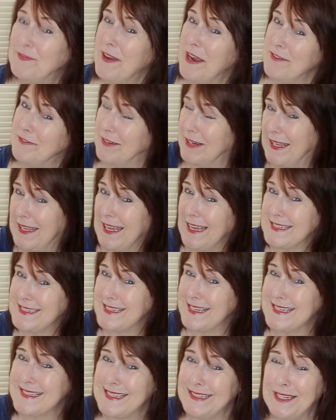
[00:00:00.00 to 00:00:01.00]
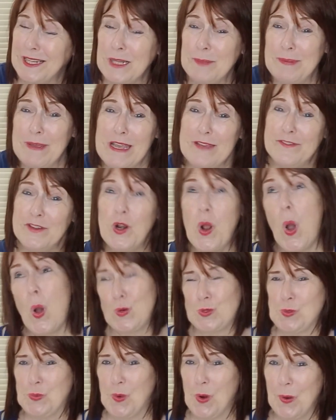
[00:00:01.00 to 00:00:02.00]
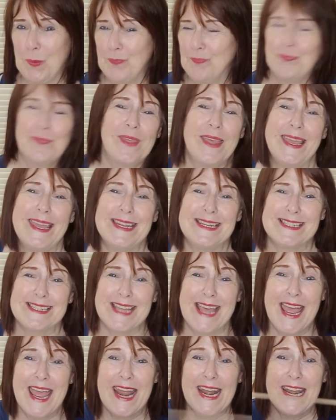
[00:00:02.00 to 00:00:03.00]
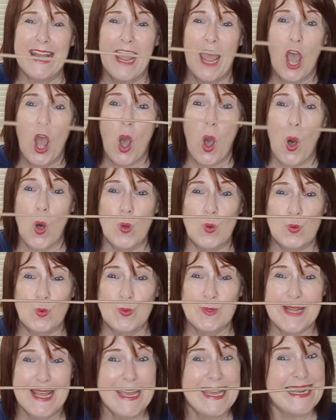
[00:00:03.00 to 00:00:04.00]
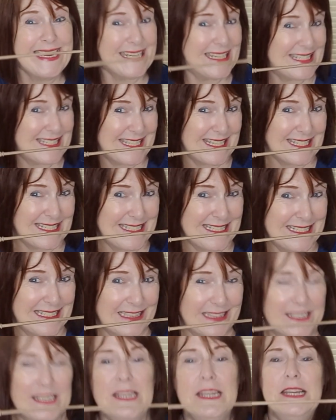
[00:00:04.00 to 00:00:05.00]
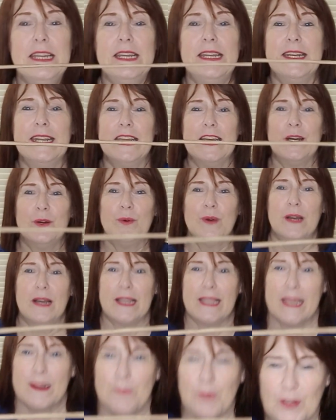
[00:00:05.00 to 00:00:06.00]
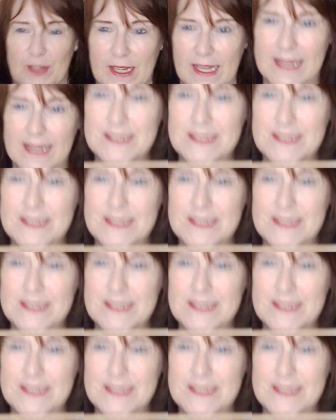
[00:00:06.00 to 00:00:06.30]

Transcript: favourite gadget is a little bit of an odd one. It's an old knitting needle. Now again, I'm going to